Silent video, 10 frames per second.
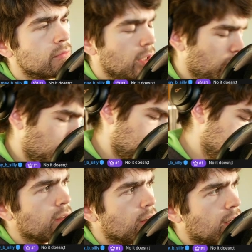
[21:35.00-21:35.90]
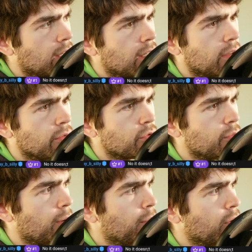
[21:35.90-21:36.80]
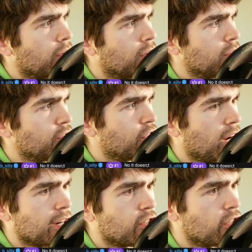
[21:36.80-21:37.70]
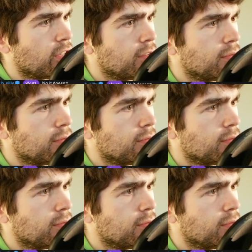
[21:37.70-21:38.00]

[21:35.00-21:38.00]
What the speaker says: Okay. I don't remember jack shit.